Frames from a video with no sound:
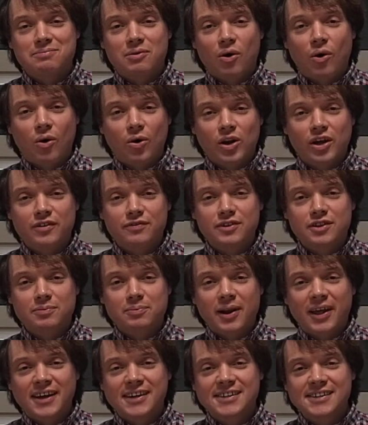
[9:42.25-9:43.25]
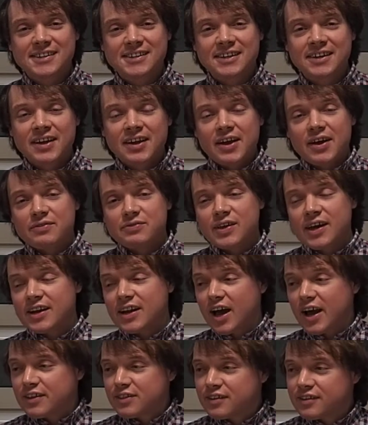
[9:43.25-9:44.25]
all over the place, then
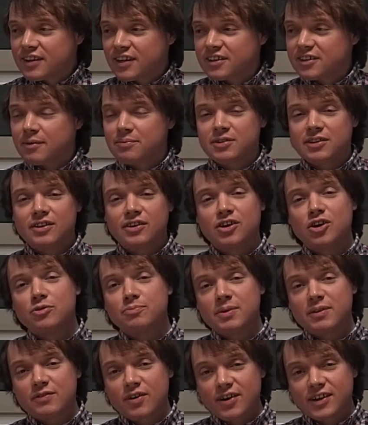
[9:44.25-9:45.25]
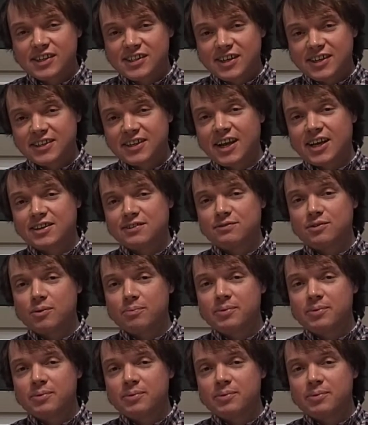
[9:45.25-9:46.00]
I think that's something that could be very successful,